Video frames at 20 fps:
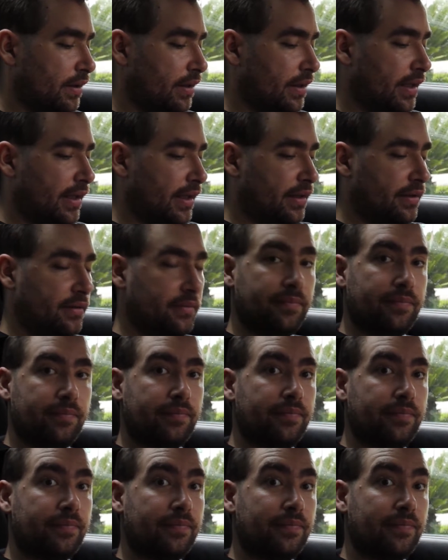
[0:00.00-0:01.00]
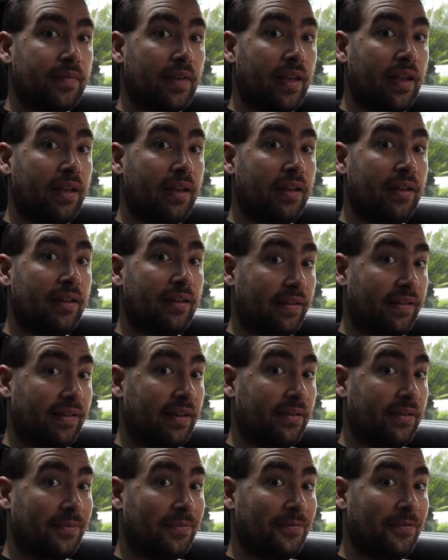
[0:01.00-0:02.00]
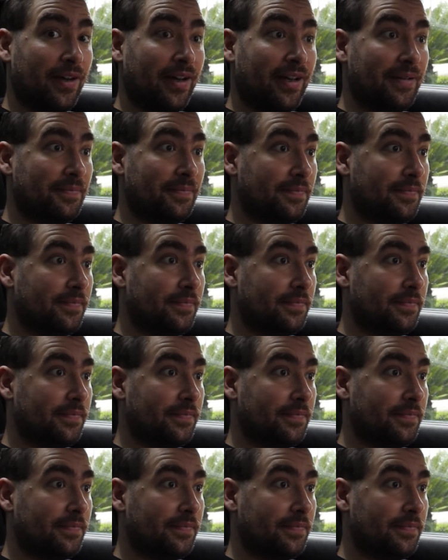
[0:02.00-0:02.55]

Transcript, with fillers: Now, let's have some fun.